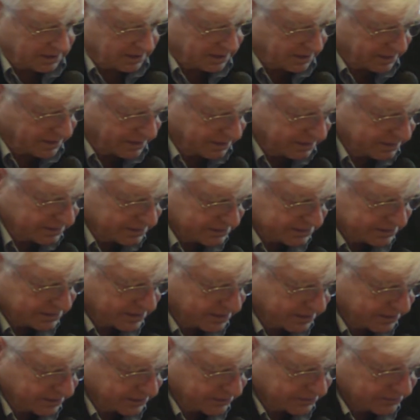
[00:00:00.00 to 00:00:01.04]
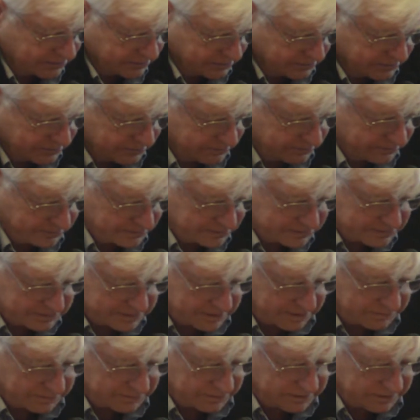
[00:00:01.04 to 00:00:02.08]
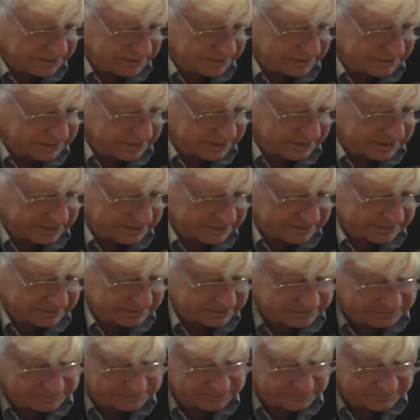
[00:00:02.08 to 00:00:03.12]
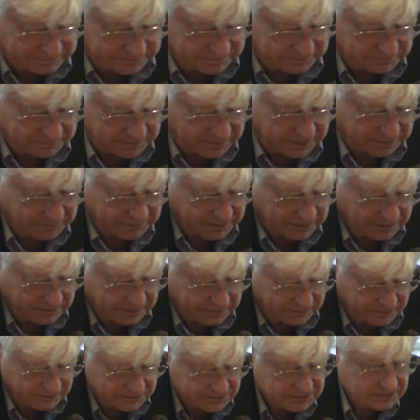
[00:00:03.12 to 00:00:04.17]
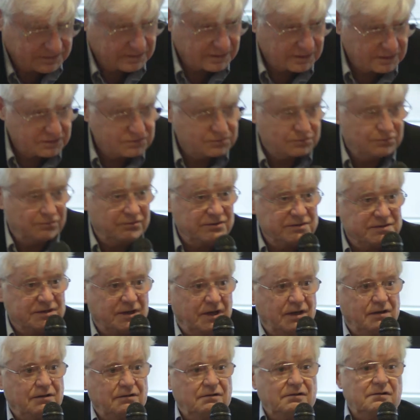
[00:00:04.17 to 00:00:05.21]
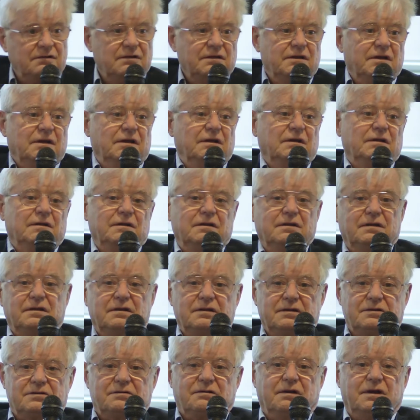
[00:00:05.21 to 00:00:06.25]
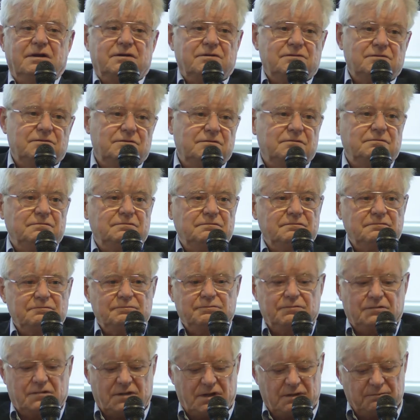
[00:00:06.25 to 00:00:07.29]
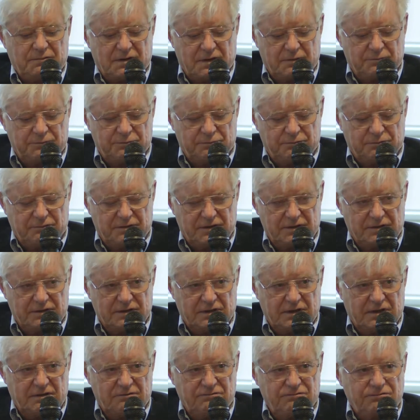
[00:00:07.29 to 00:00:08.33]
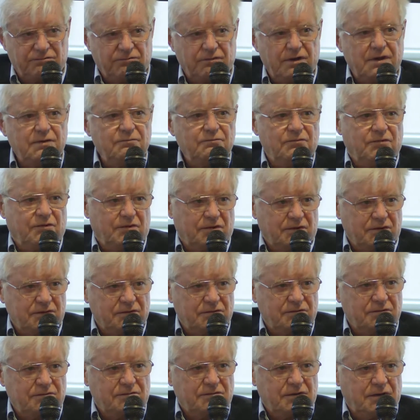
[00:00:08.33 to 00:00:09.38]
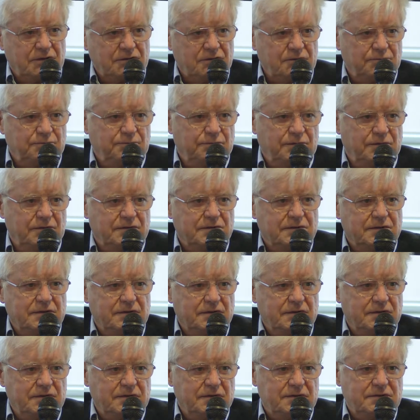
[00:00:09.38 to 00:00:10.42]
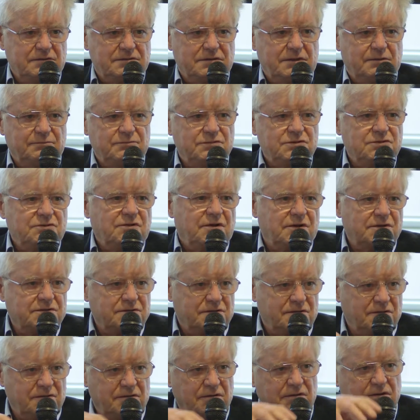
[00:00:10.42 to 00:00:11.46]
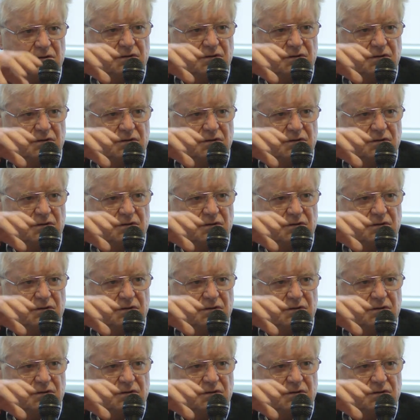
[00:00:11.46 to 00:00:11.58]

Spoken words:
I decided to do something that may be considered suicidal, try to come up with a framework to try to put some structure